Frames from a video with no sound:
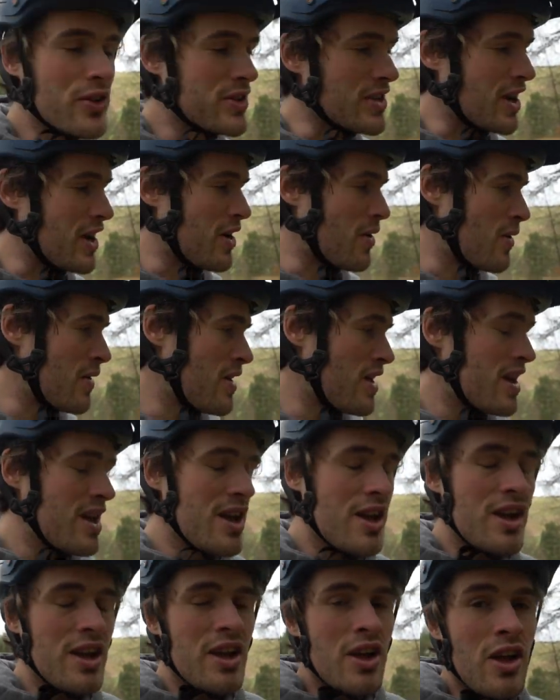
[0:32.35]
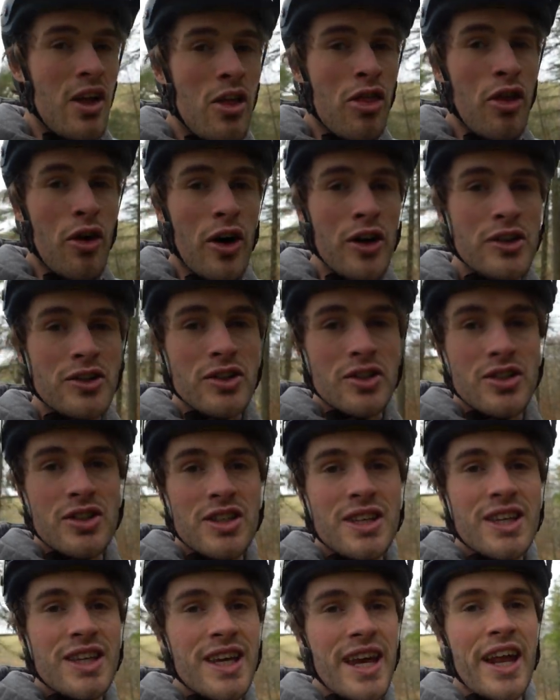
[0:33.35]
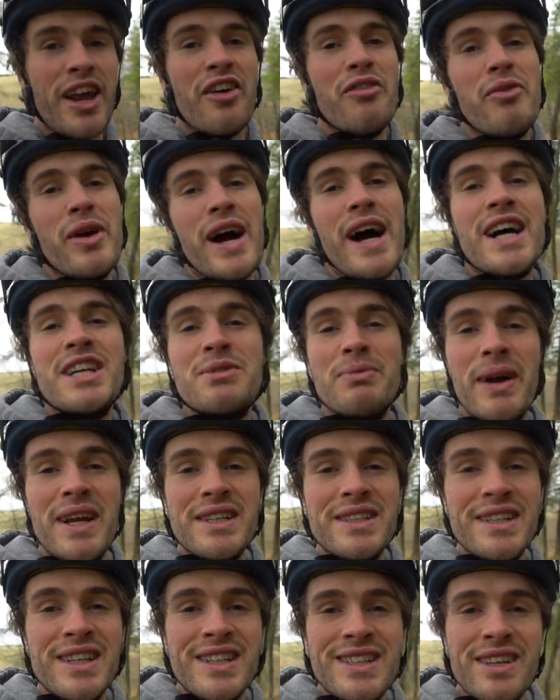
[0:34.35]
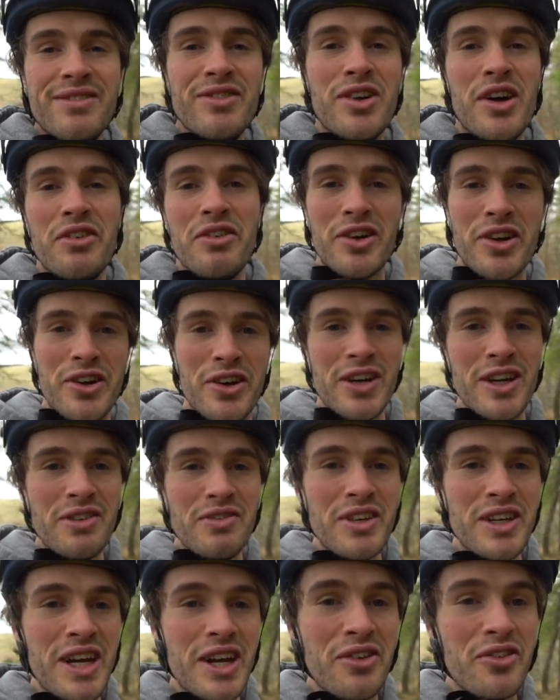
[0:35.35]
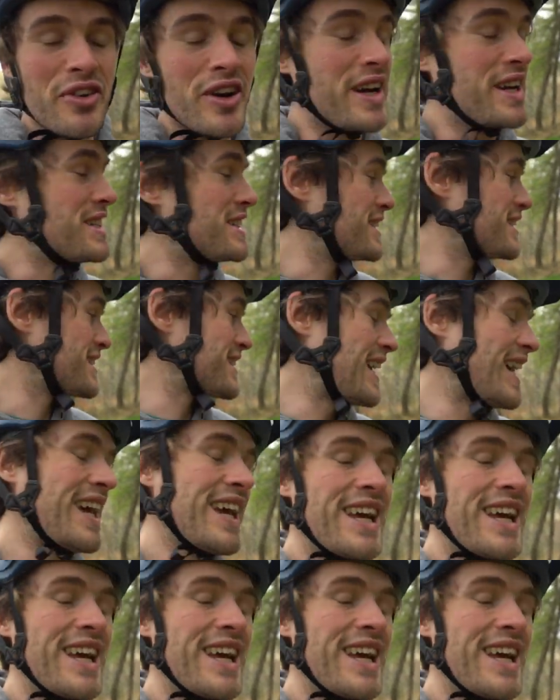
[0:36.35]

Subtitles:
So thought I'd just get off my ass basically, because I've not recorded a video for ages,